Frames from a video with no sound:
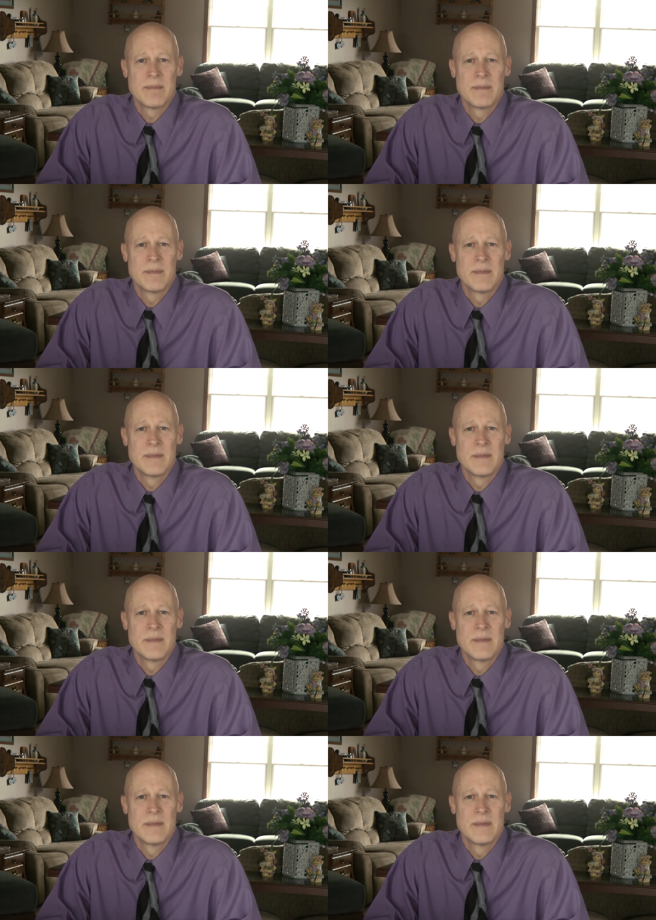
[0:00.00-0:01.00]

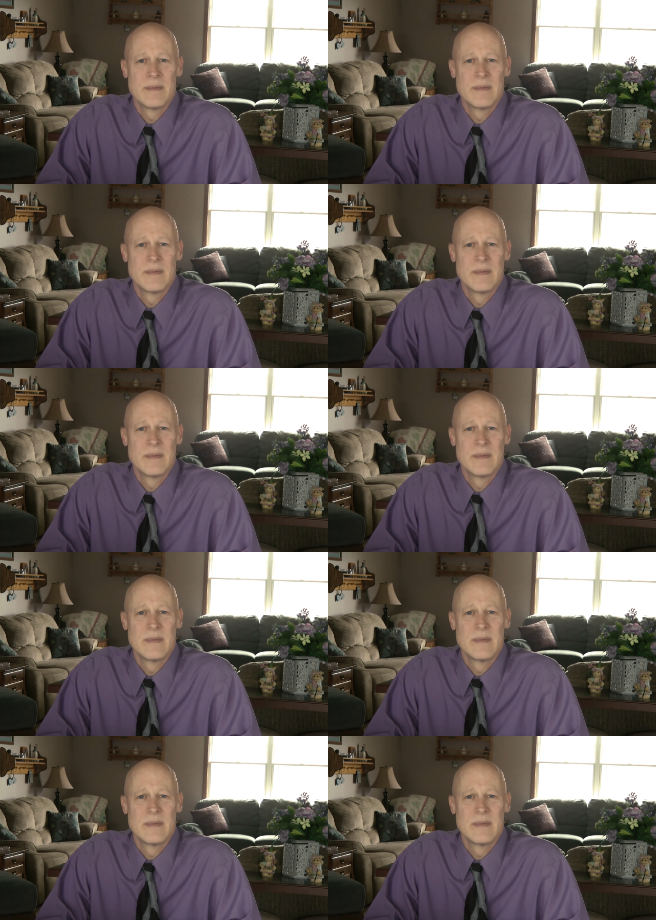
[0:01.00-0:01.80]
Nothing is said.